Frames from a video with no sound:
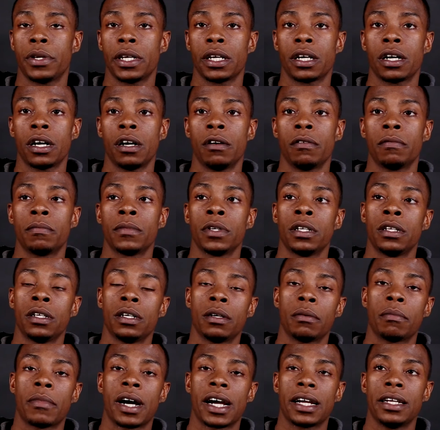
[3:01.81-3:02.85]
pick up
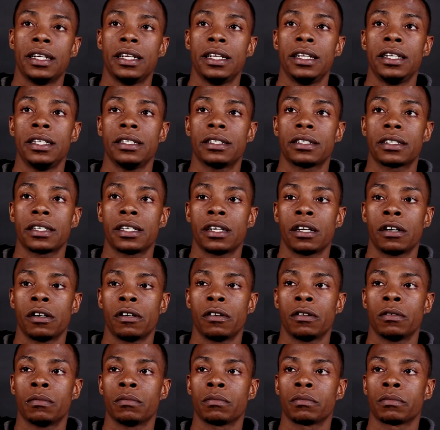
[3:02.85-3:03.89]
my niece,
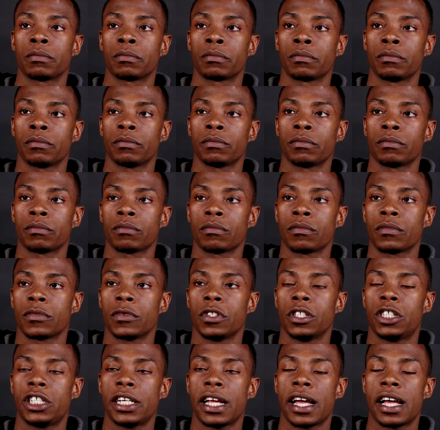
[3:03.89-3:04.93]
and
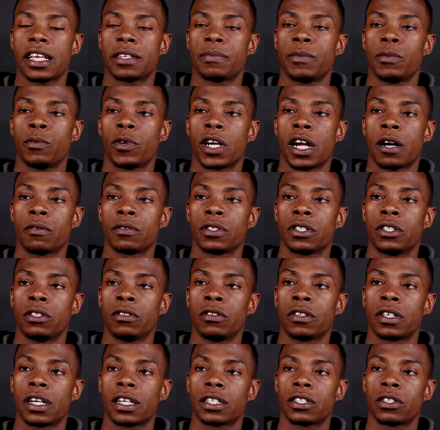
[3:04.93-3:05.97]
she asked me what I was
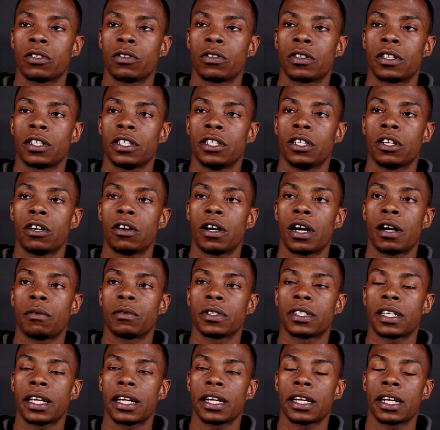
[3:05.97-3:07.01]
doing. I told her, I
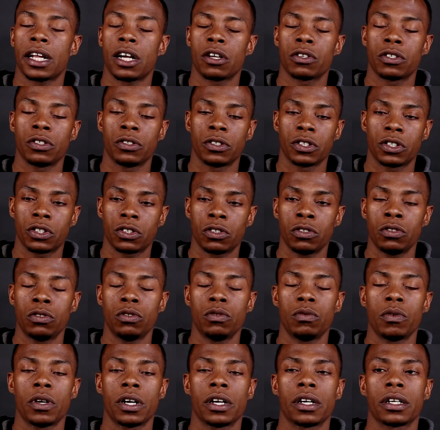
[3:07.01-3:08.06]
was hanging out doing
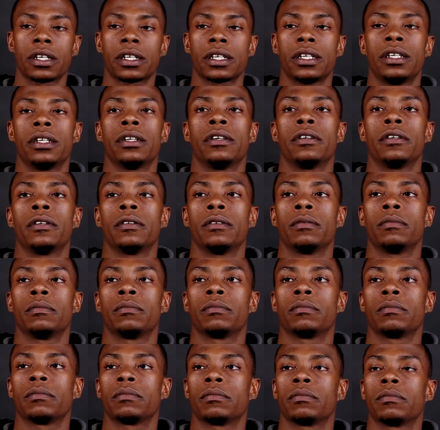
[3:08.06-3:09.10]
schoolwork, and
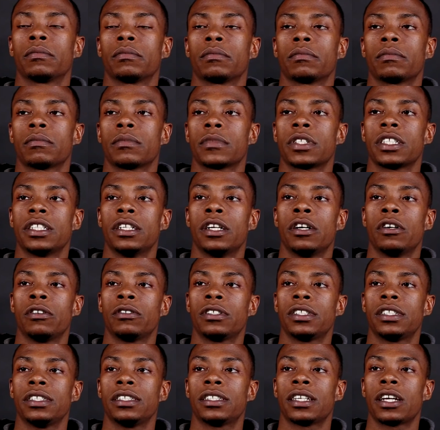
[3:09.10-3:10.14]

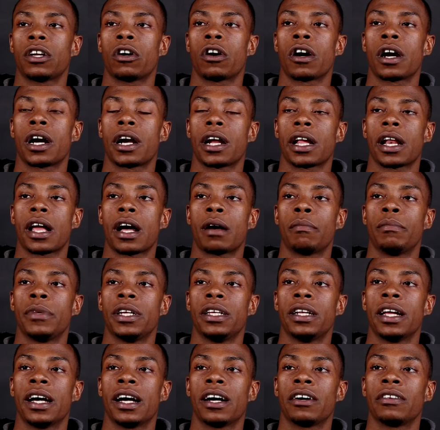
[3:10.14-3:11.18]
she said, all right, I'll
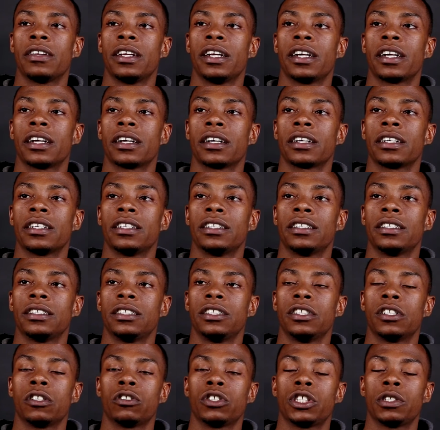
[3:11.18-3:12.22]
be down there.
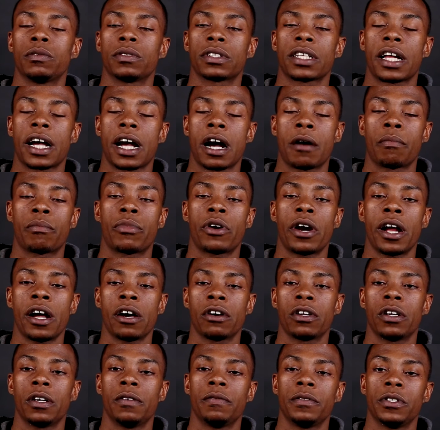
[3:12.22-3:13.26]
And she was like, I'm
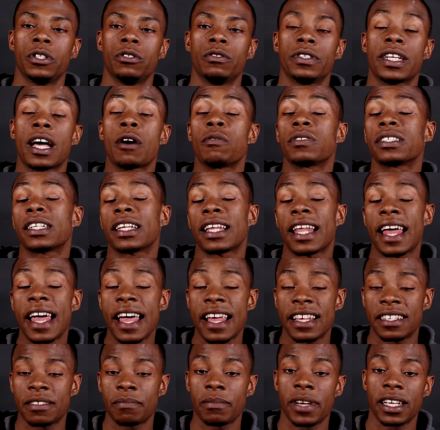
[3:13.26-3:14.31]
proud of you. That was the
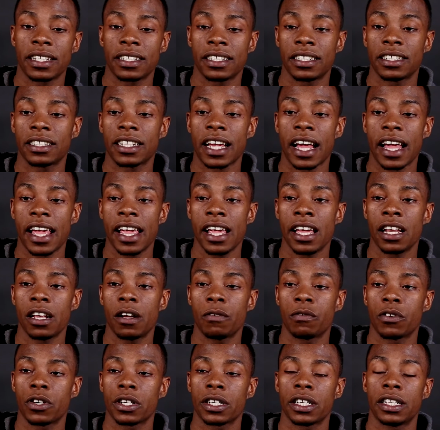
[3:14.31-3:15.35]
last message I
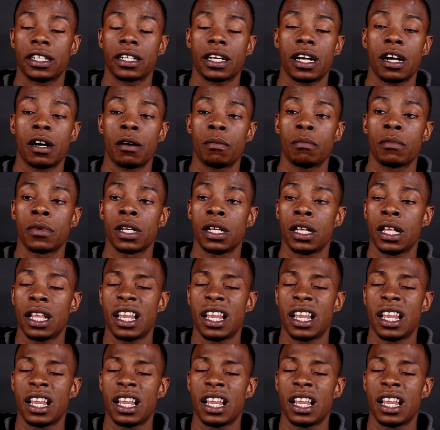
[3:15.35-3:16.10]
had of her. Then come